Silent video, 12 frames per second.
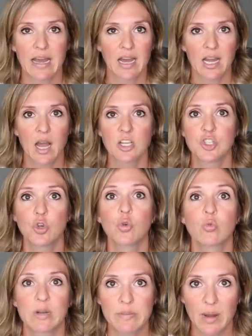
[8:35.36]
a
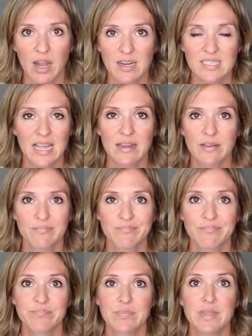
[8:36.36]
jewelry box
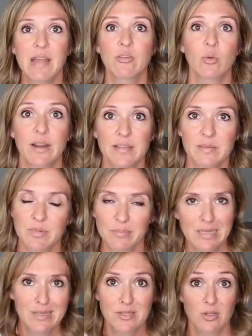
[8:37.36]
and never wearing them
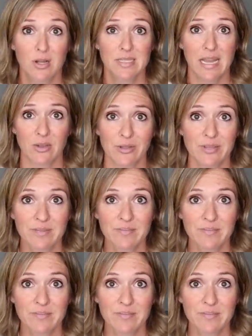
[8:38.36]
because they're all tangled.